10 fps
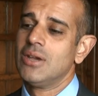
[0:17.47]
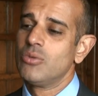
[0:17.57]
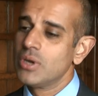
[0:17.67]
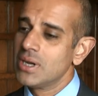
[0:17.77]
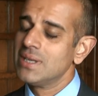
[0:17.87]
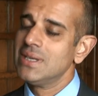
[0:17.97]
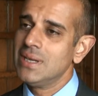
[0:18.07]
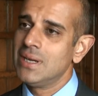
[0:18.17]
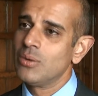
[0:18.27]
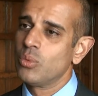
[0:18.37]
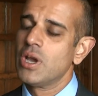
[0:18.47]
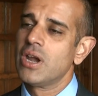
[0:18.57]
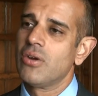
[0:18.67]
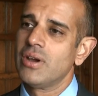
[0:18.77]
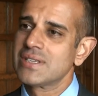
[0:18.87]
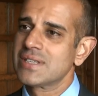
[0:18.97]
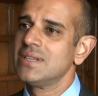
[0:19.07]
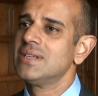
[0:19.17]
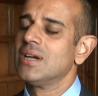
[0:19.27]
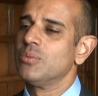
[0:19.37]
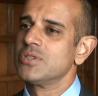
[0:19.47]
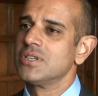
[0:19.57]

Really, where IT comes